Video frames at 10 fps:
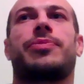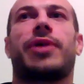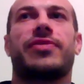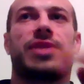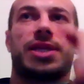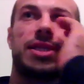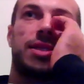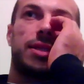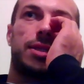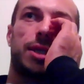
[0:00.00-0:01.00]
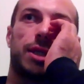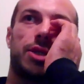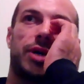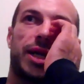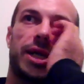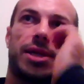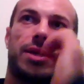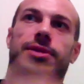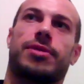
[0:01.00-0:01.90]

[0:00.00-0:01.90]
private lessons. I try to get.